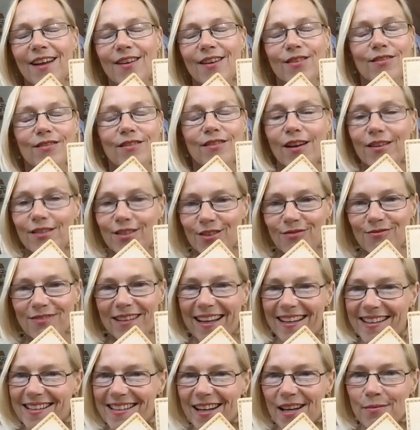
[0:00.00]
And don't
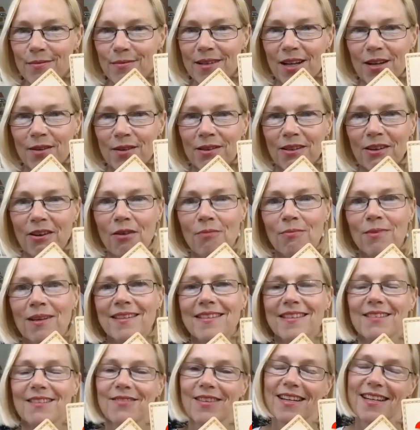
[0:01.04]
forget to let me know in the
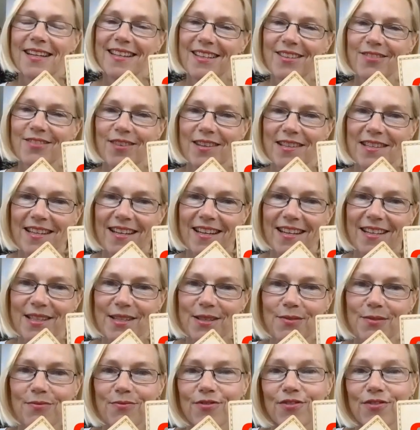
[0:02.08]
comments if anything
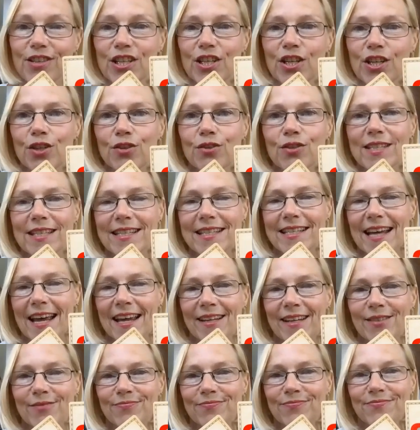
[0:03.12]
resonates for you
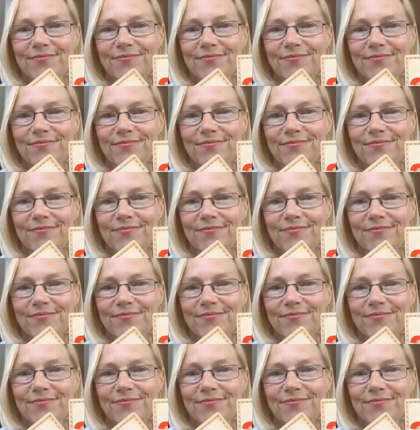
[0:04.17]
today.